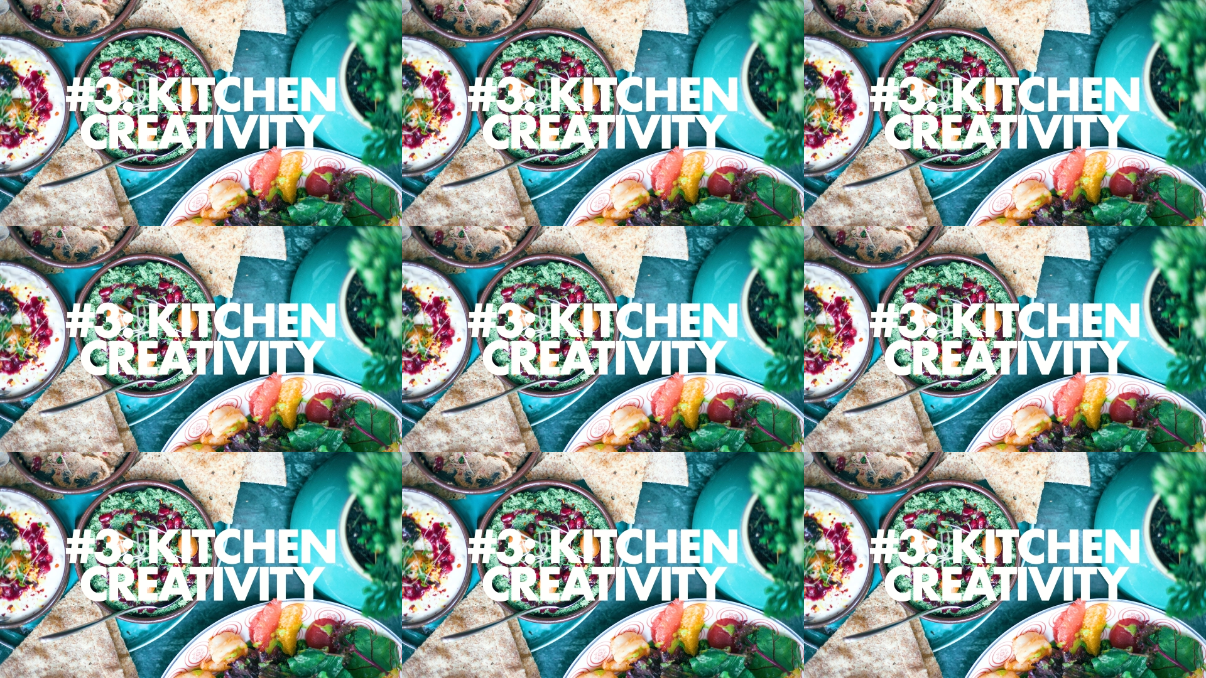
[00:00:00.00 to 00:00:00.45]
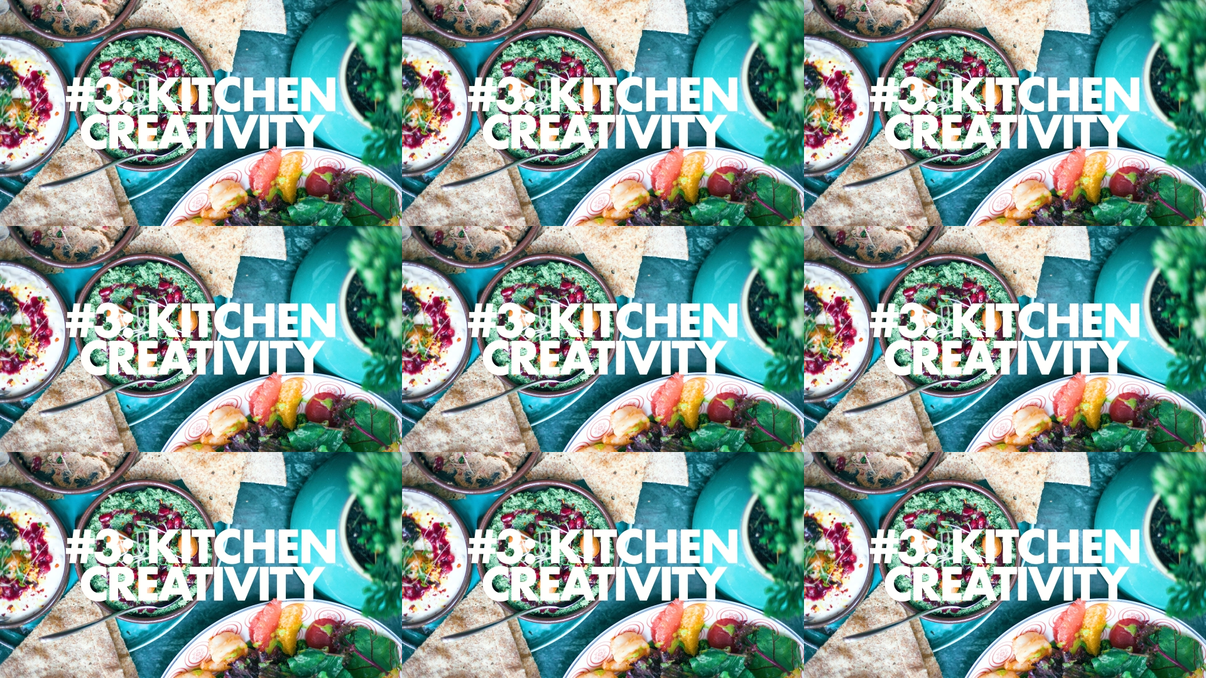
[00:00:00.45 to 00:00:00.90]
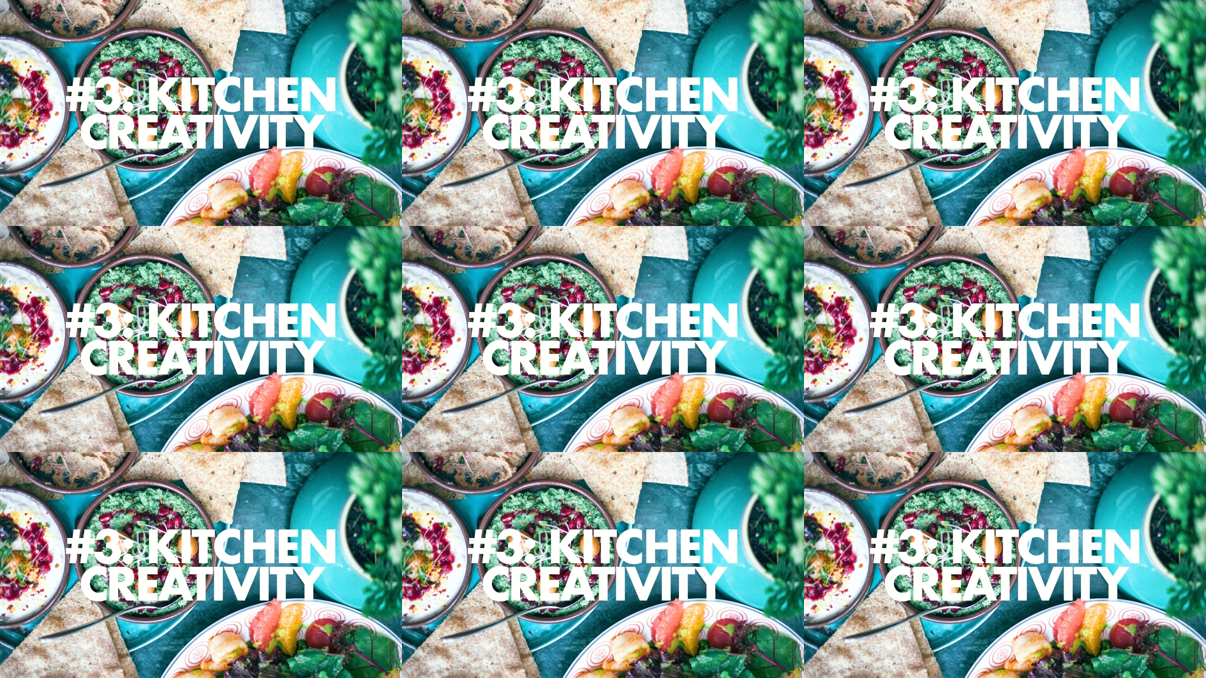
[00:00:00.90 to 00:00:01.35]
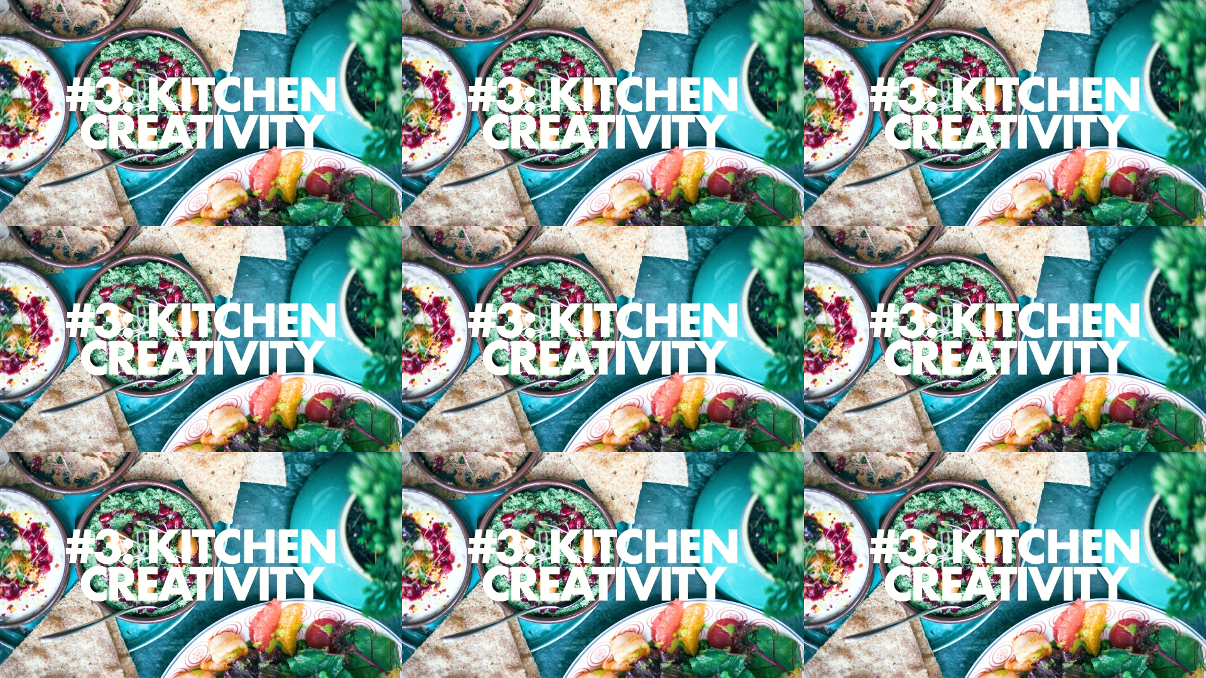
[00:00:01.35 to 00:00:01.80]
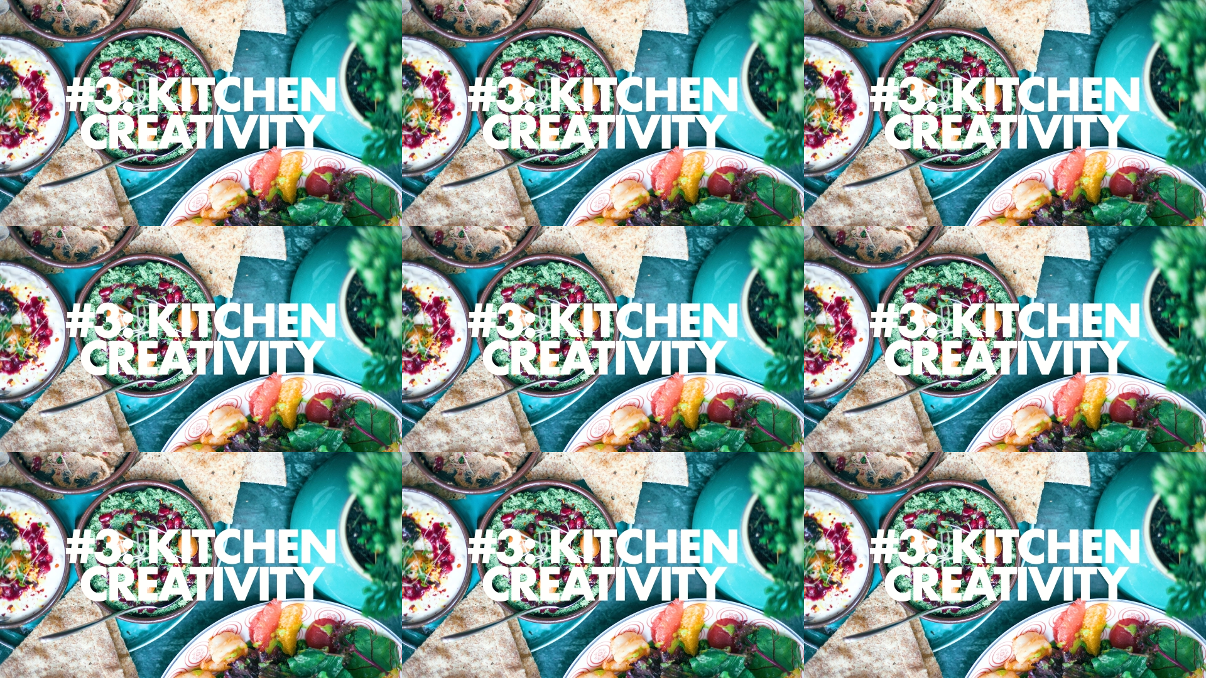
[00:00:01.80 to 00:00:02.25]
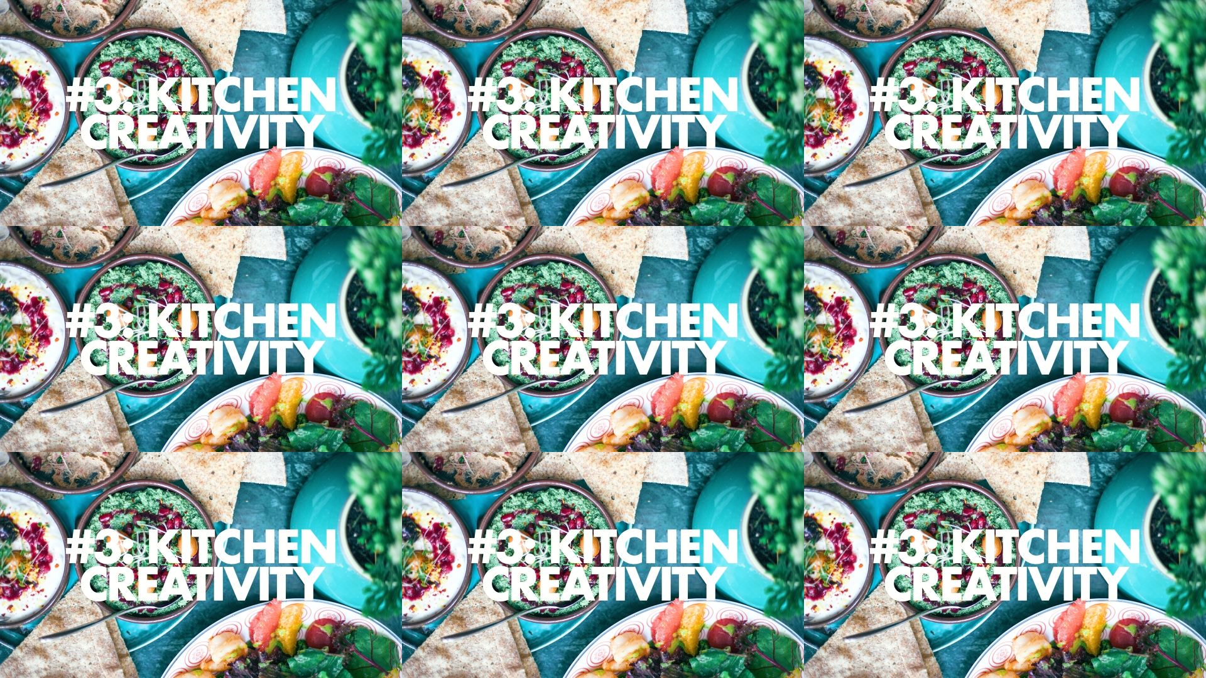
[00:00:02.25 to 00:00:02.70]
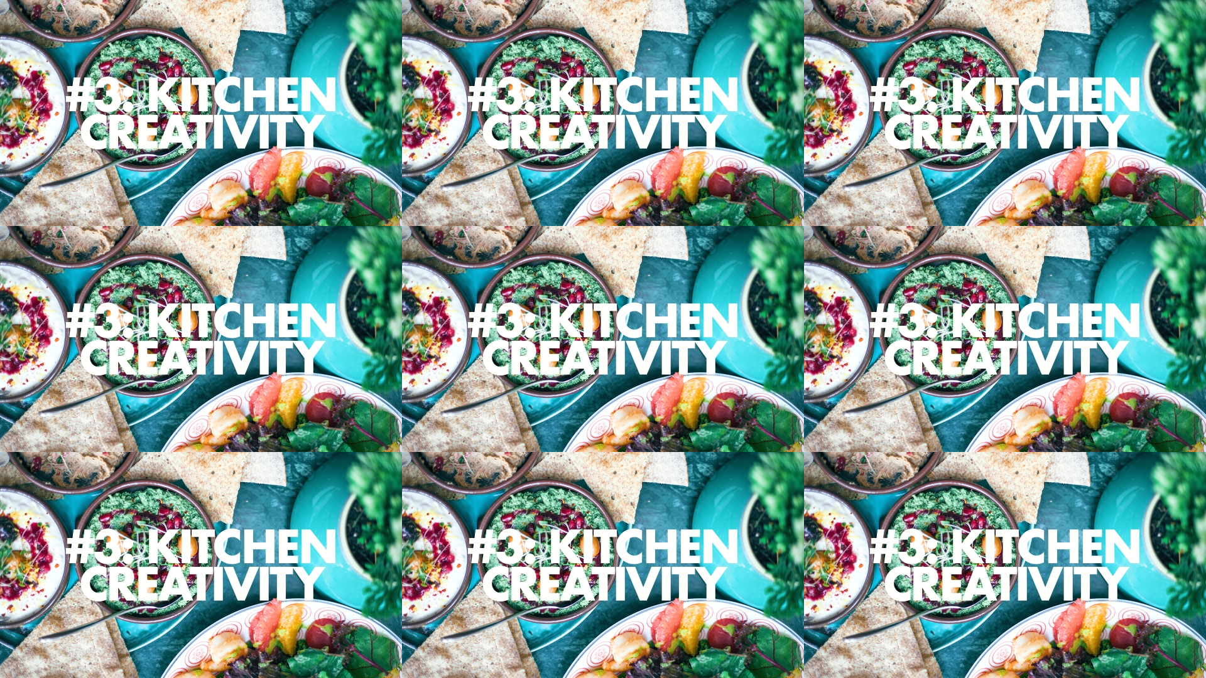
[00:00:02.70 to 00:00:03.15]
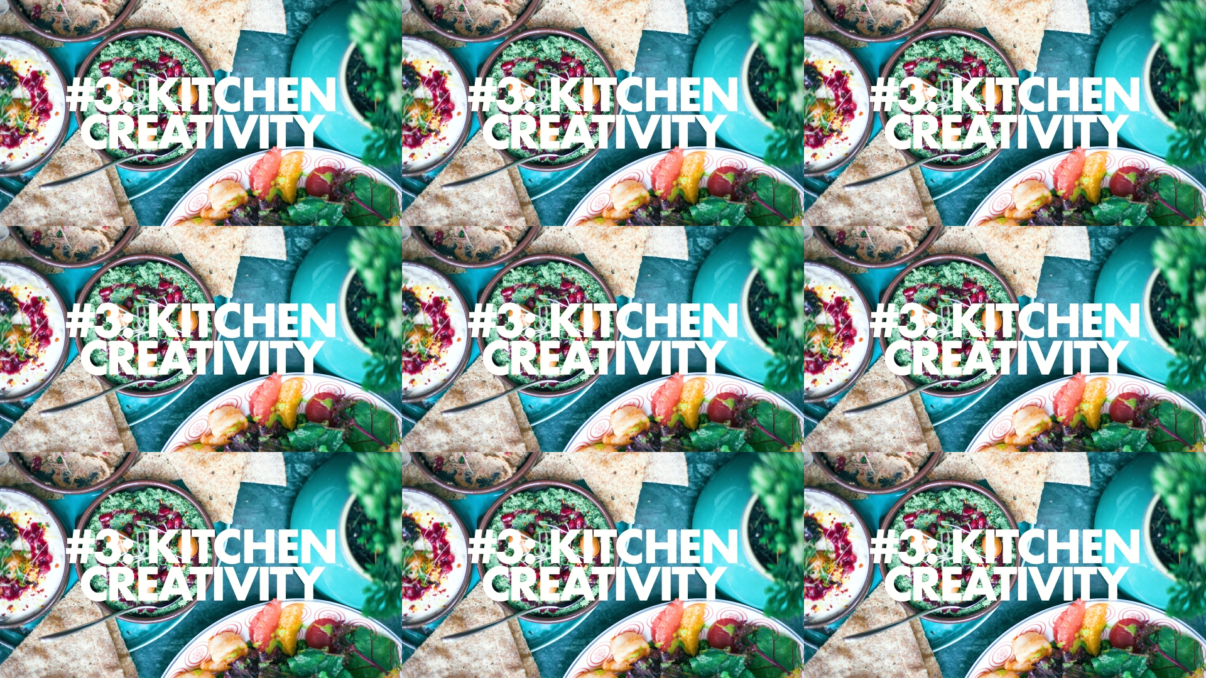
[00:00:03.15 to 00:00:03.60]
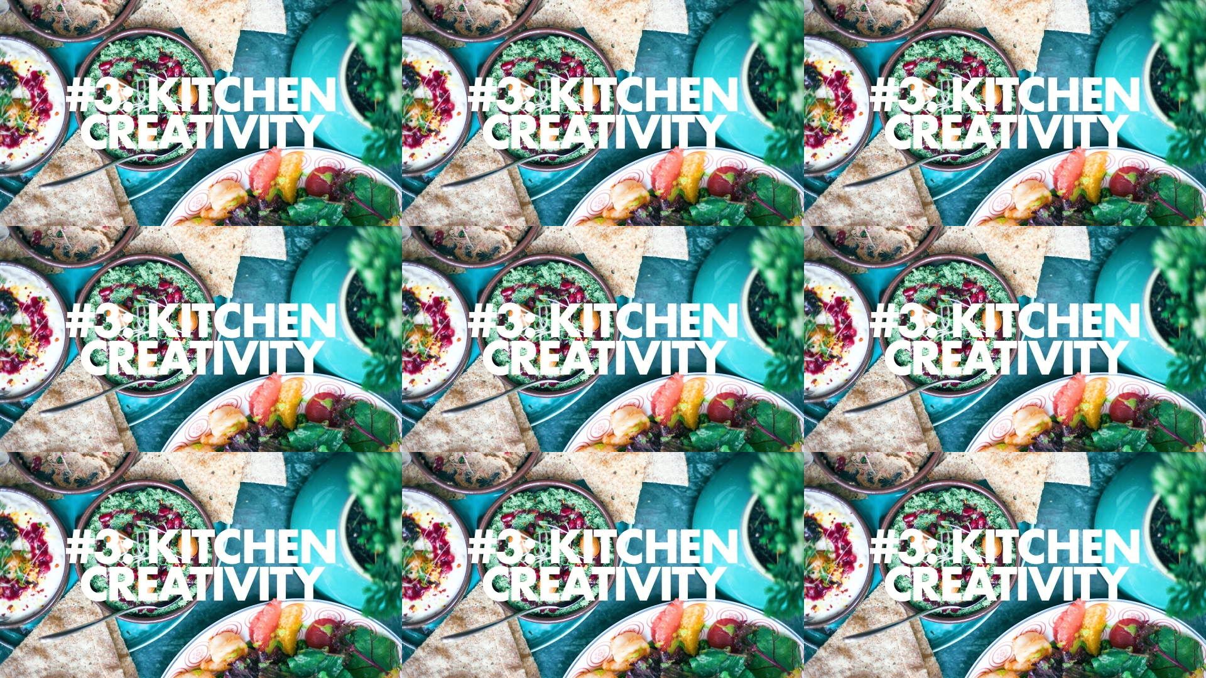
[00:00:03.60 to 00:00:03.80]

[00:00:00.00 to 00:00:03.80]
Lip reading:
[unreadable: no face in view]